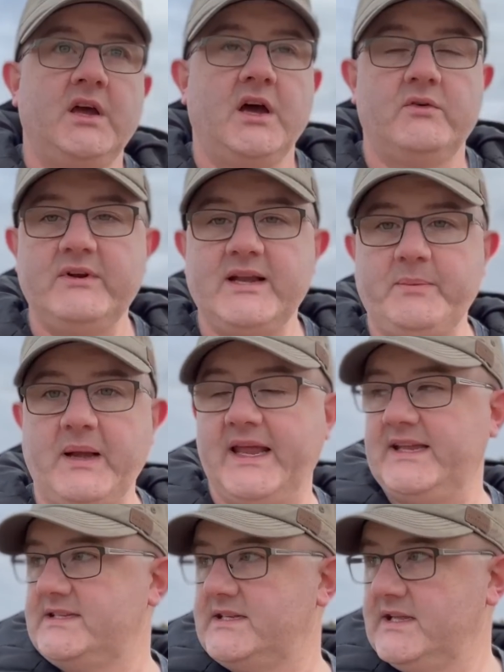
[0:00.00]
I'm really
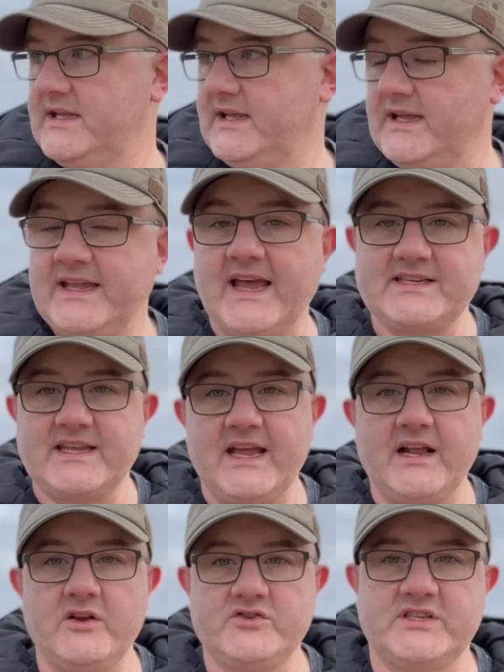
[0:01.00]
pleased. Yeah, it's
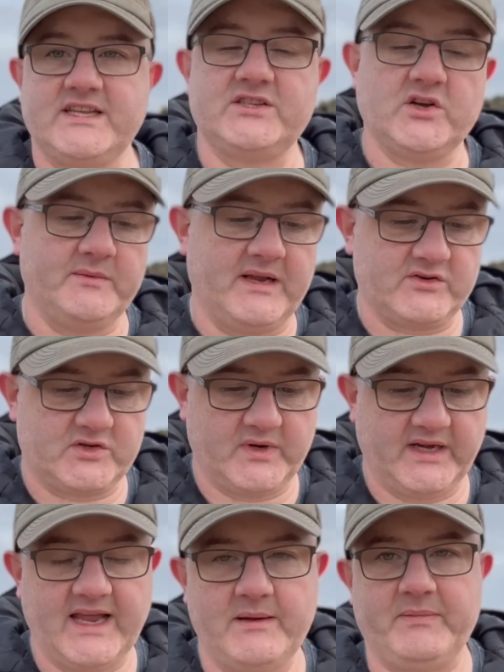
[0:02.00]
getting close to tea time now, so we're
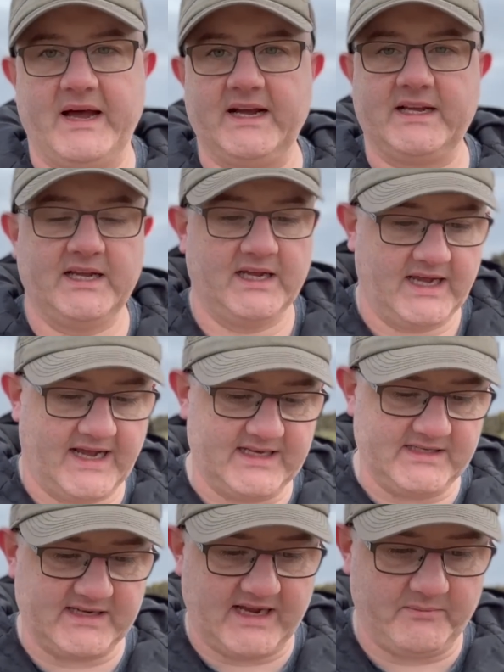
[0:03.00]
going to head back
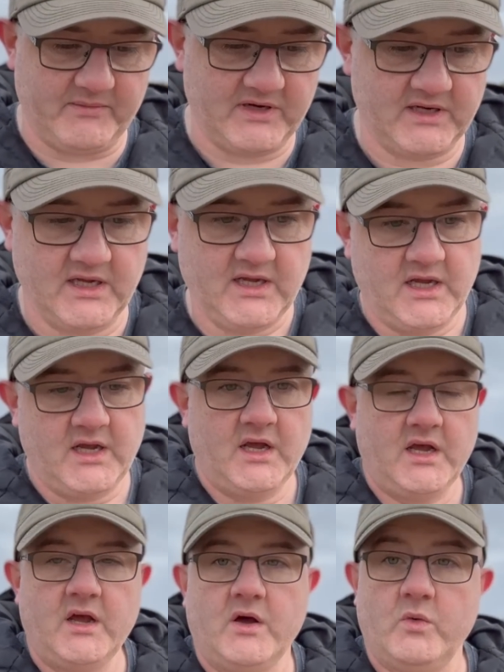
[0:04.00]
and
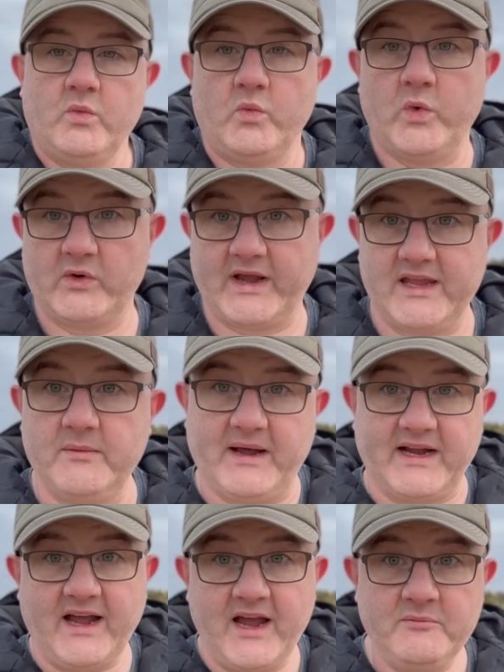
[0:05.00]
we'll get you
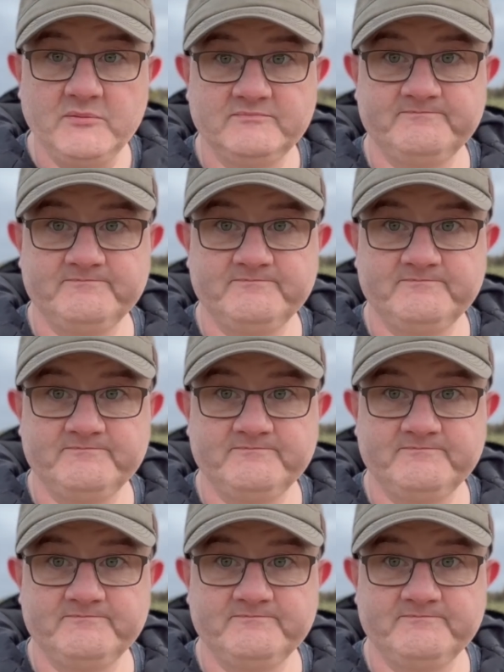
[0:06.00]
back at home.